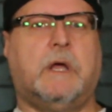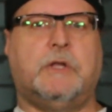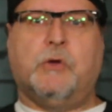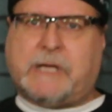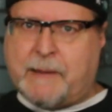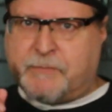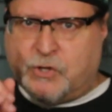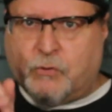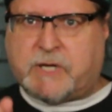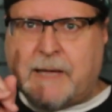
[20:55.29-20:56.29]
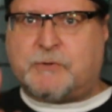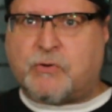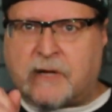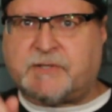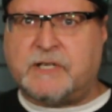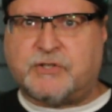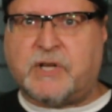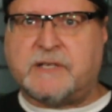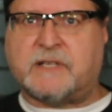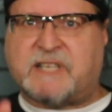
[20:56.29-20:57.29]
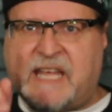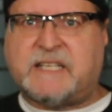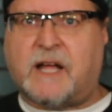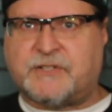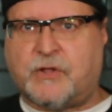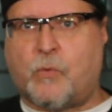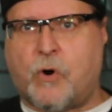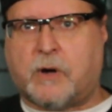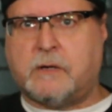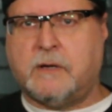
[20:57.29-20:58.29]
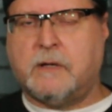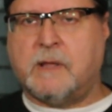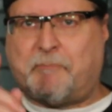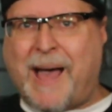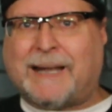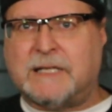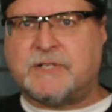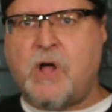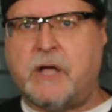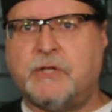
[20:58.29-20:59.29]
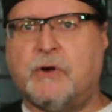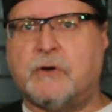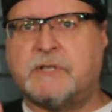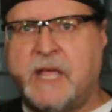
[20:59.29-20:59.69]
You keep trusting Jesus. He does the work. The battle is not yours.